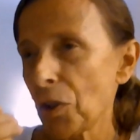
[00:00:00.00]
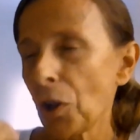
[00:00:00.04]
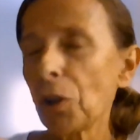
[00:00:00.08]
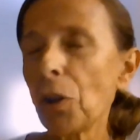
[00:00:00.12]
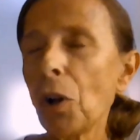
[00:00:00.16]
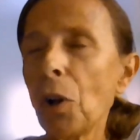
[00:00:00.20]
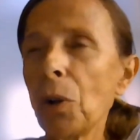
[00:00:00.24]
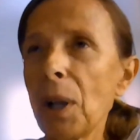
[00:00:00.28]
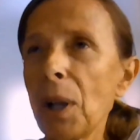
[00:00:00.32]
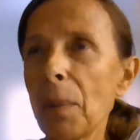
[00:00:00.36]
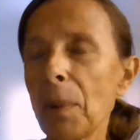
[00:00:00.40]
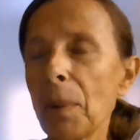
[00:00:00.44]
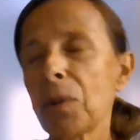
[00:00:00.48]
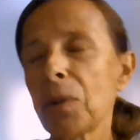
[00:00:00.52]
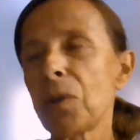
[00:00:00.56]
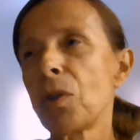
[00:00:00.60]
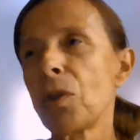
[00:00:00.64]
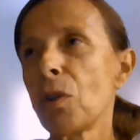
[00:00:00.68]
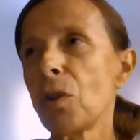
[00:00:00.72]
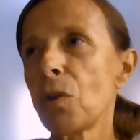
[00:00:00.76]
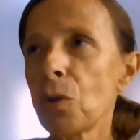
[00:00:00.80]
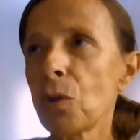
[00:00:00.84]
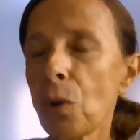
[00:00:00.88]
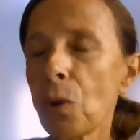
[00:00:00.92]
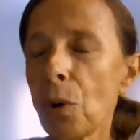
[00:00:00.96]
only
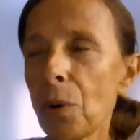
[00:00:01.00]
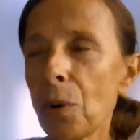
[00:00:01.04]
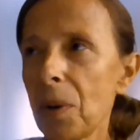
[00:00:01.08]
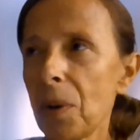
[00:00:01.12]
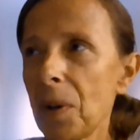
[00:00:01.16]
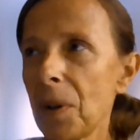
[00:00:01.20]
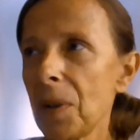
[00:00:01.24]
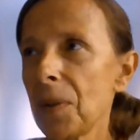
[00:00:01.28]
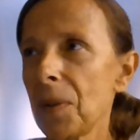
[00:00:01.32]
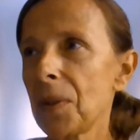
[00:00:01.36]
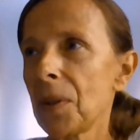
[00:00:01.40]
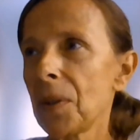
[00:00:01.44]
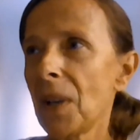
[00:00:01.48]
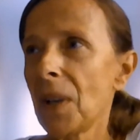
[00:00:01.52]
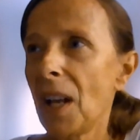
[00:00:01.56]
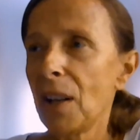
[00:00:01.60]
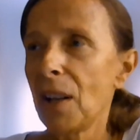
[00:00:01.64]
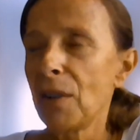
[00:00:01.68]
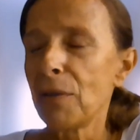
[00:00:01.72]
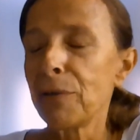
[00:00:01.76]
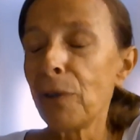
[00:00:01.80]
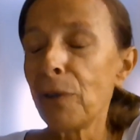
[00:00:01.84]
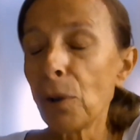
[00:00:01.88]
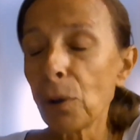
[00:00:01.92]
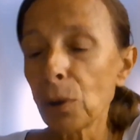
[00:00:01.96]
about stories
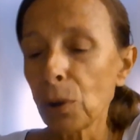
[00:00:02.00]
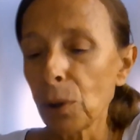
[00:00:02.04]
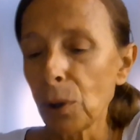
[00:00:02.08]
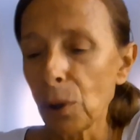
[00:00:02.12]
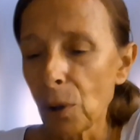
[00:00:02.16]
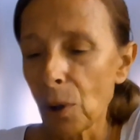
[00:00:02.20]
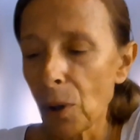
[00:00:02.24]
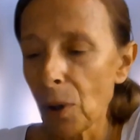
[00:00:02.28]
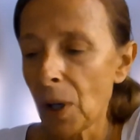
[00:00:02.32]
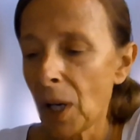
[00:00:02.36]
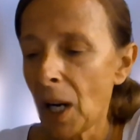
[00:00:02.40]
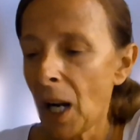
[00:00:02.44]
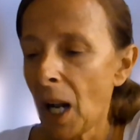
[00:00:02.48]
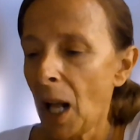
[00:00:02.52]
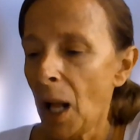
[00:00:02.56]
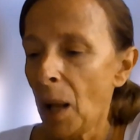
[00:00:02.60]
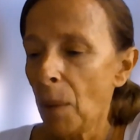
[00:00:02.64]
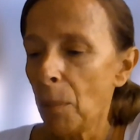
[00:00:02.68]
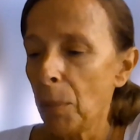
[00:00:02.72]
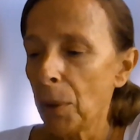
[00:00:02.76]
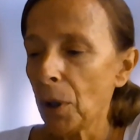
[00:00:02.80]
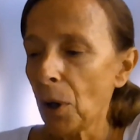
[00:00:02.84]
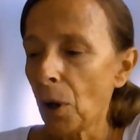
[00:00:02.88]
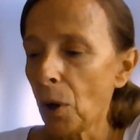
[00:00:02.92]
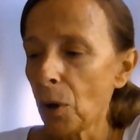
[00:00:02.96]
and folklore,
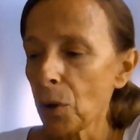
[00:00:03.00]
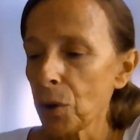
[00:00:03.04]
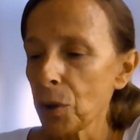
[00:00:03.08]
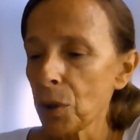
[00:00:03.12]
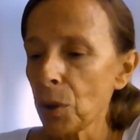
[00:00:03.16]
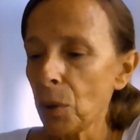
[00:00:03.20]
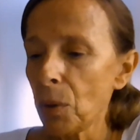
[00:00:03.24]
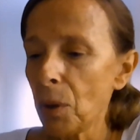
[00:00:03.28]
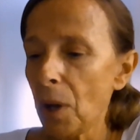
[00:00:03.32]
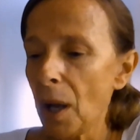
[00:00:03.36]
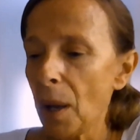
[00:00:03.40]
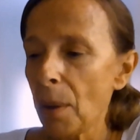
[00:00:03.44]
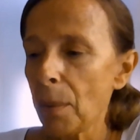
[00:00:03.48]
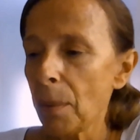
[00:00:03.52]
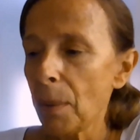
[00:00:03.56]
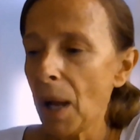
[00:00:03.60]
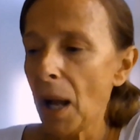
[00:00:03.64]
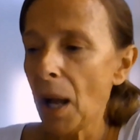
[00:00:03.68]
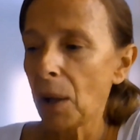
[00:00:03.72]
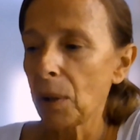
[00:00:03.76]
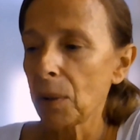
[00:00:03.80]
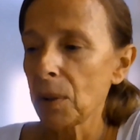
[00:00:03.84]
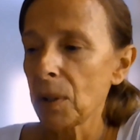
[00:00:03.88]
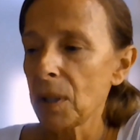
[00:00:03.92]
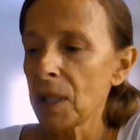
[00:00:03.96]
but also
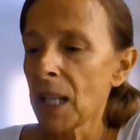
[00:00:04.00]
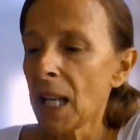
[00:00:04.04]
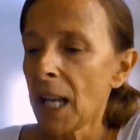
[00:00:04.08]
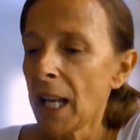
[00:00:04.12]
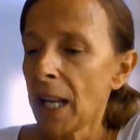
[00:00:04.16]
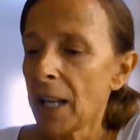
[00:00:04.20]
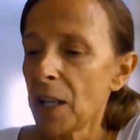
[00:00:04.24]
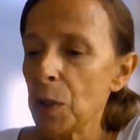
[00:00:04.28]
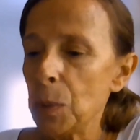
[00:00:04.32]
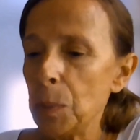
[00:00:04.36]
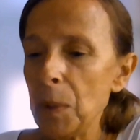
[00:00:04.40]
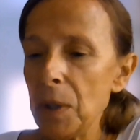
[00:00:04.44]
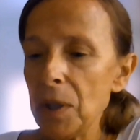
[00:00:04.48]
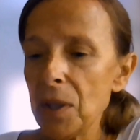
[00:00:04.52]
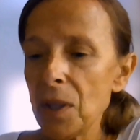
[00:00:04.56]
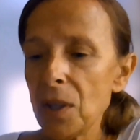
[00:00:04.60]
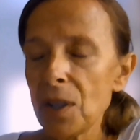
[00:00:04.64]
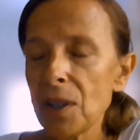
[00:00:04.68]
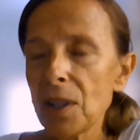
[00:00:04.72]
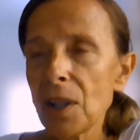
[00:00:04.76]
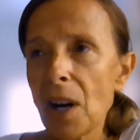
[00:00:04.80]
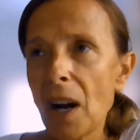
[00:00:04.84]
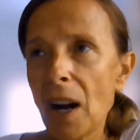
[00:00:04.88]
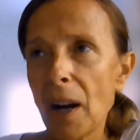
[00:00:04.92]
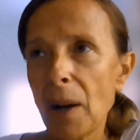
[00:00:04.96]
about
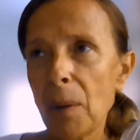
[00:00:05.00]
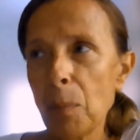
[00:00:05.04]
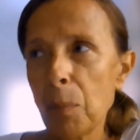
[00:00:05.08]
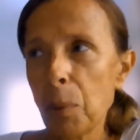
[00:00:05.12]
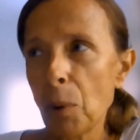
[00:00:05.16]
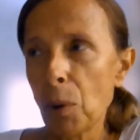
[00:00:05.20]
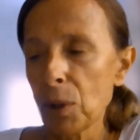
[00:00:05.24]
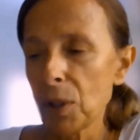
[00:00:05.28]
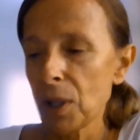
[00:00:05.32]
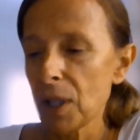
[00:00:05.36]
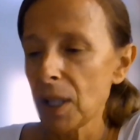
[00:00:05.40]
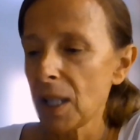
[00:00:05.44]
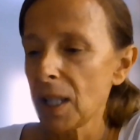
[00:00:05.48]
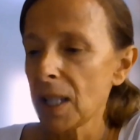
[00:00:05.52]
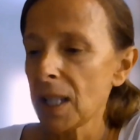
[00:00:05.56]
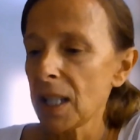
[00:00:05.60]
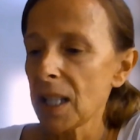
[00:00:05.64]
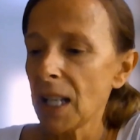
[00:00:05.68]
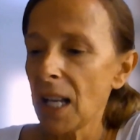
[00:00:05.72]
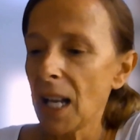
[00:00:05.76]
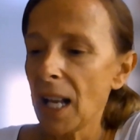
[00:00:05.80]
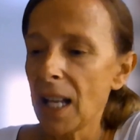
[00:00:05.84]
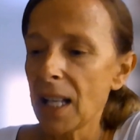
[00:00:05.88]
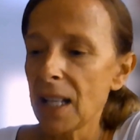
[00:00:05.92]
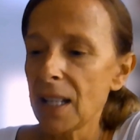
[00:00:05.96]
species that are important
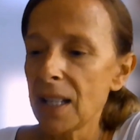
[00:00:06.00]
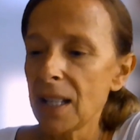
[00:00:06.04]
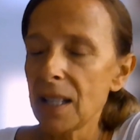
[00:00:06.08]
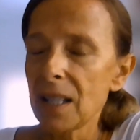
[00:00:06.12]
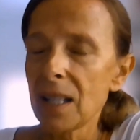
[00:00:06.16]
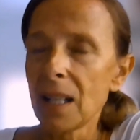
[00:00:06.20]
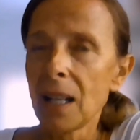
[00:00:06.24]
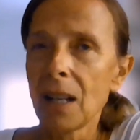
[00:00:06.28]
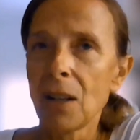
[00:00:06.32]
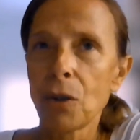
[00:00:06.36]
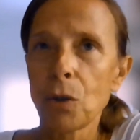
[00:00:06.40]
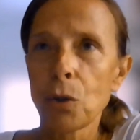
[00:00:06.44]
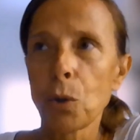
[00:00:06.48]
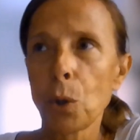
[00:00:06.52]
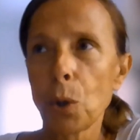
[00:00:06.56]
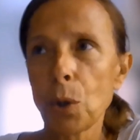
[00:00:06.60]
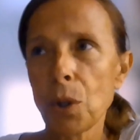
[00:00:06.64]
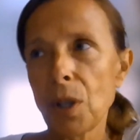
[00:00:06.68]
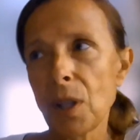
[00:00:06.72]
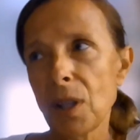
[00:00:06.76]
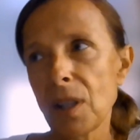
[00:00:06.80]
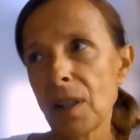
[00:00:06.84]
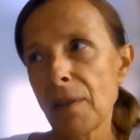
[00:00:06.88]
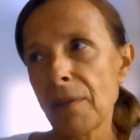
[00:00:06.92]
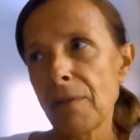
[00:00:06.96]
as
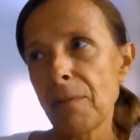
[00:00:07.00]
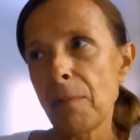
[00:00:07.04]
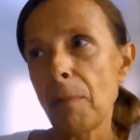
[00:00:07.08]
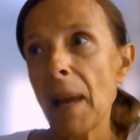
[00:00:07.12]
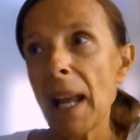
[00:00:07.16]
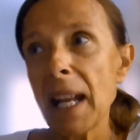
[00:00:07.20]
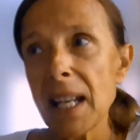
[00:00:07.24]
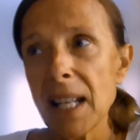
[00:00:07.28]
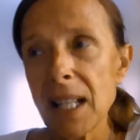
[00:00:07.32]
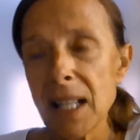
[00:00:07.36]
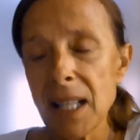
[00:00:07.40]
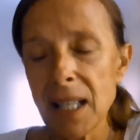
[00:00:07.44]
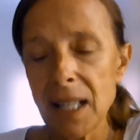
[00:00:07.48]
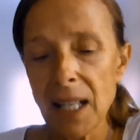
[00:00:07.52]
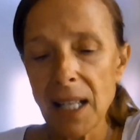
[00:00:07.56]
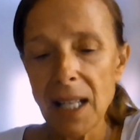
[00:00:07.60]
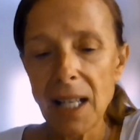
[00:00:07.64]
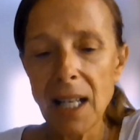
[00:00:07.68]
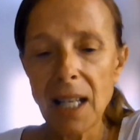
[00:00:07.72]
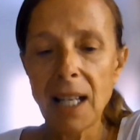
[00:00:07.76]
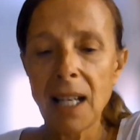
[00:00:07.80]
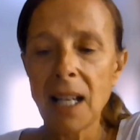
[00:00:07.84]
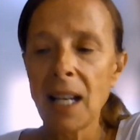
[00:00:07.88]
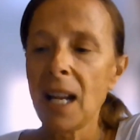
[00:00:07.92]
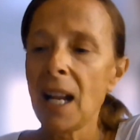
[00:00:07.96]
sources of
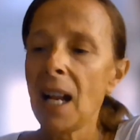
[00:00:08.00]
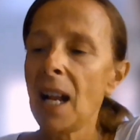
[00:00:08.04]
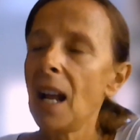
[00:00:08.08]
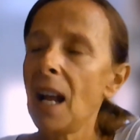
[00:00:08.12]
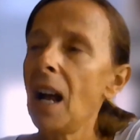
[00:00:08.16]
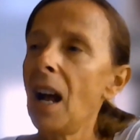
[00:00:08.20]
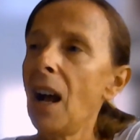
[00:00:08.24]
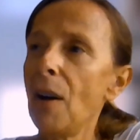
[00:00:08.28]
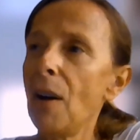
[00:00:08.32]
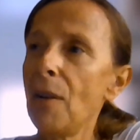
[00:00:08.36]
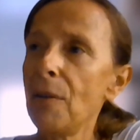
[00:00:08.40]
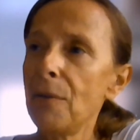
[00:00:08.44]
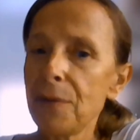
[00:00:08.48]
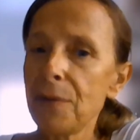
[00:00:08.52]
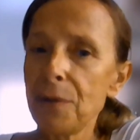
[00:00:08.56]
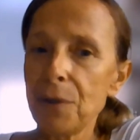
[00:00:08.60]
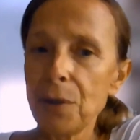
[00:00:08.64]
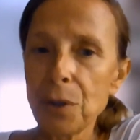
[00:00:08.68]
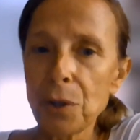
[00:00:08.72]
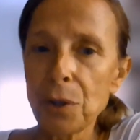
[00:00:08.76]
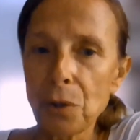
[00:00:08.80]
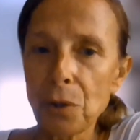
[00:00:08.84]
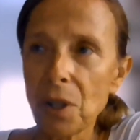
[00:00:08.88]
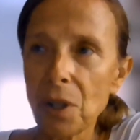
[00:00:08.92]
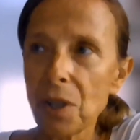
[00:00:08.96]
medicine, of
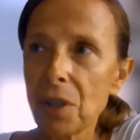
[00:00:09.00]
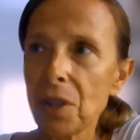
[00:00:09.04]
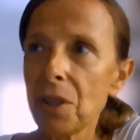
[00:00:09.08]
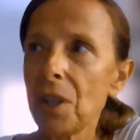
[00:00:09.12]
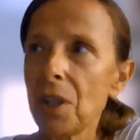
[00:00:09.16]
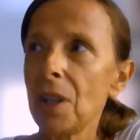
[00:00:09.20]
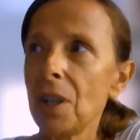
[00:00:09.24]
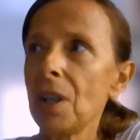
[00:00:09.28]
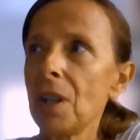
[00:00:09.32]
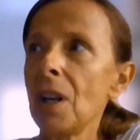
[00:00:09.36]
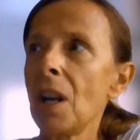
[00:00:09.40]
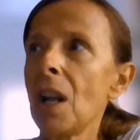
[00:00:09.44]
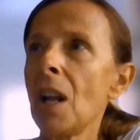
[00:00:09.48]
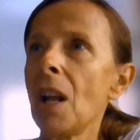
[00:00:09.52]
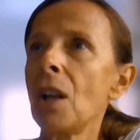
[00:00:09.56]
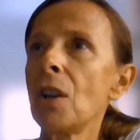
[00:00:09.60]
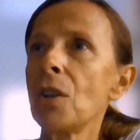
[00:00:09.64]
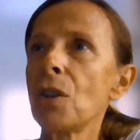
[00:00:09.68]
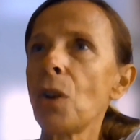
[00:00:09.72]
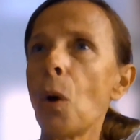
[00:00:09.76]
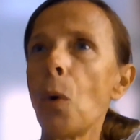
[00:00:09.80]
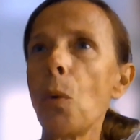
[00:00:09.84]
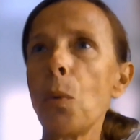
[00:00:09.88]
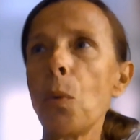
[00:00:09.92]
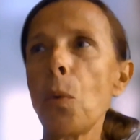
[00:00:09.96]
nutrition.
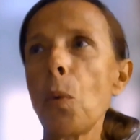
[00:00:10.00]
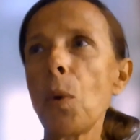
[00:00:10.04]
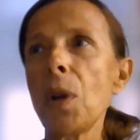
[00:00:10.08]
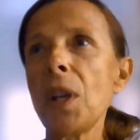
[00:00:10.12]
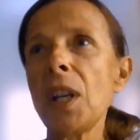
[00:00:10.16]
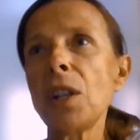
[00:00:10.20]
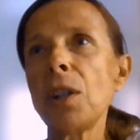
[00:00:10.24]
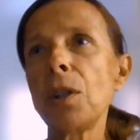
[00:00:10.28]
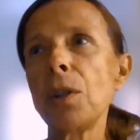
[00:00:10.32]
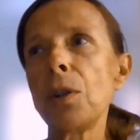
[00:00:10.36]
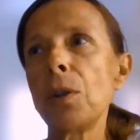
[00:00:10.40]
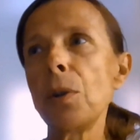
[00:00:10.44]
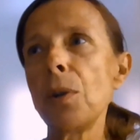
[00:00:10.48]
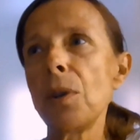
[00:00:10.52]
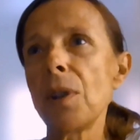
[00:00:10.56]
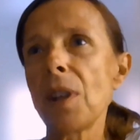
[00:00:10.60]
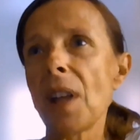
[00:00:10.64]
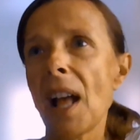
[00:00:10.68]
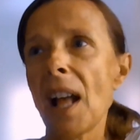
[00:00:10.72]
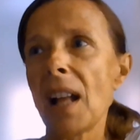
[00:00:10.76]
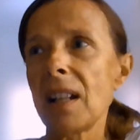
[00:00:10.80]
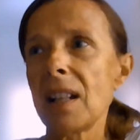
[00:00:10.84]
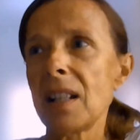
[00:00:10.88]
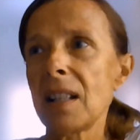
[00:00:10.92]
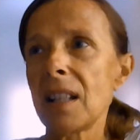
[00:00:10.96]
So we need to do
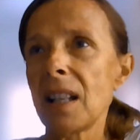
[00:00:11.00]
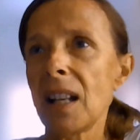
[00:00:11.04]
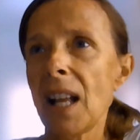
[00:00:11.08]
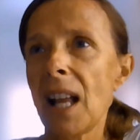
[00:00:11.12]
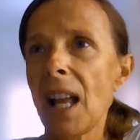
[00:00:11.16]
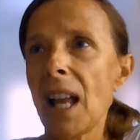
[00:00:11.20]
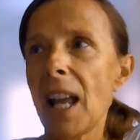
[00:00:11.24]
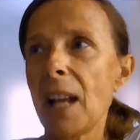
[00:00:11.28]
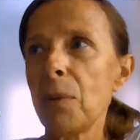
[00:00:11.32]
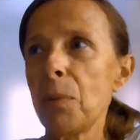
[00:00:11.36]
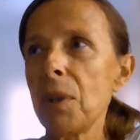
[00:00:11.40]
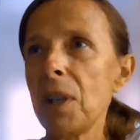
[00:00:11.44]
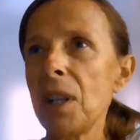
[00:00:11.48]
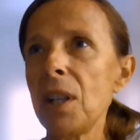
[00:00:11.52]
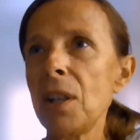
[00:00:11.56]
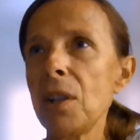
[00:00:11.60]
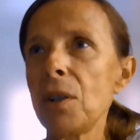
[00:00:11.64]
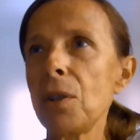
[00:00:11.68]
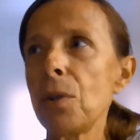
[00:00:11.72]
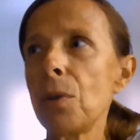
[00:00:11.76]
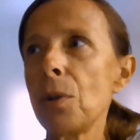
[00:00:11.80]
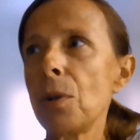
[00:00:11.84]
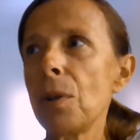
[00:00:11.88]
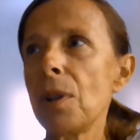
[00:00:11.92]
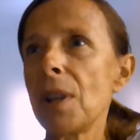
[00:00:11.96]
that, and we need
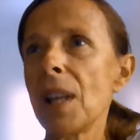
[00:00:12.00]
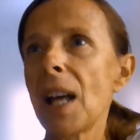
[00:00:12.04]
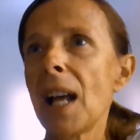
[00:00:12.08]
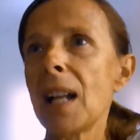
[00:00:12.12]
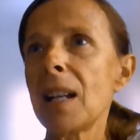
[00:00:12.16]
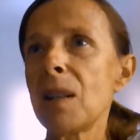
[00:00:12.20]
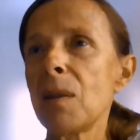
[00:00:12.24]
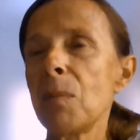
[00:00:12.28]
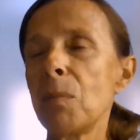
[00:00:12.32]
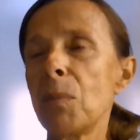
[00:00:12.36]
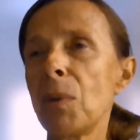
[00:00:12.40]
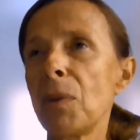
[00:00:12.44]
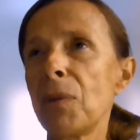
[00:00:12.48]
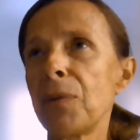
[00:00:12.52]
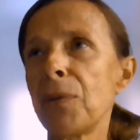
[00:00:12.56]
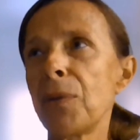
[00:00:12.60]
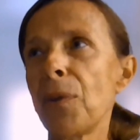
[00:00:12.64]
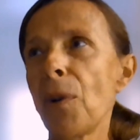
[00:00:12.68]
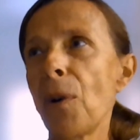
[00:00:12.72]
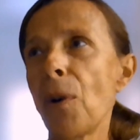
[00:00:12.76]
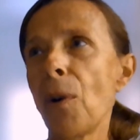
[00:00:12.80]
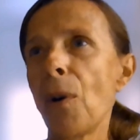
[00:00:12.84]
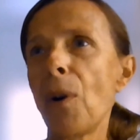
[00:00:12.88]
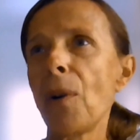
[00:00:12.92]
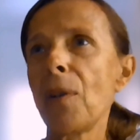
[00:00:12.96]
to do that
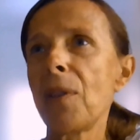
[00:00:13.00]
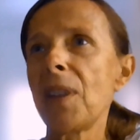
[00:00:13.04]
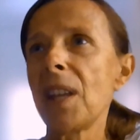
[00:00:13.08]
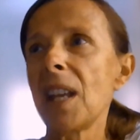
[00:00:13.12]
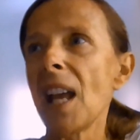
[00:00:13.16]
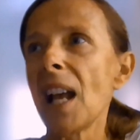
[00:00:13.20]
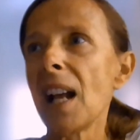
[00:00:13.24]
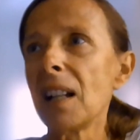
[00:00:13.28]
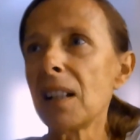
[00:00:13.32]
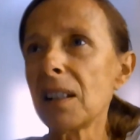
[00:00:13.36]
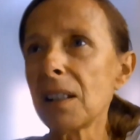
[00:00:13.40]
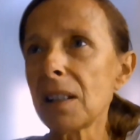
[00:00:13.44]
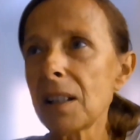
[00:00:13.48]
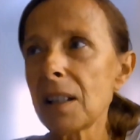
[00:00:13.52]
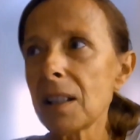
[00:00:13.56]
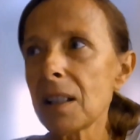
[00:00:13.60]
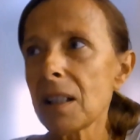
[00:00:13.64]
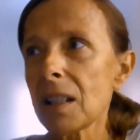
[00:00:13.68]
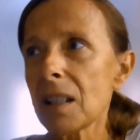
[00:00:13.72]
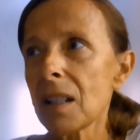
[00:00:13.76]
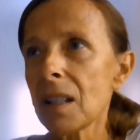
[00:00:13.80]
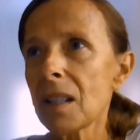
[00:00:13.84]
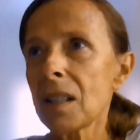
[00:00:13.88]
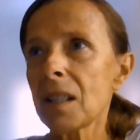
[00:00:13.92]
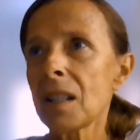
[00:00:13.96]
before the
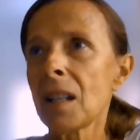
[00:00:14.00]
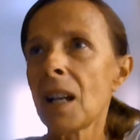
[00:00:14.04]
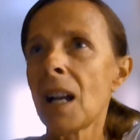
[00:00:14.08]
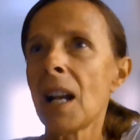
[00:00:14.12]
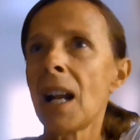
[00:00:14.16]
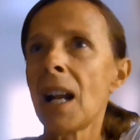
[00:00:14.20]
elders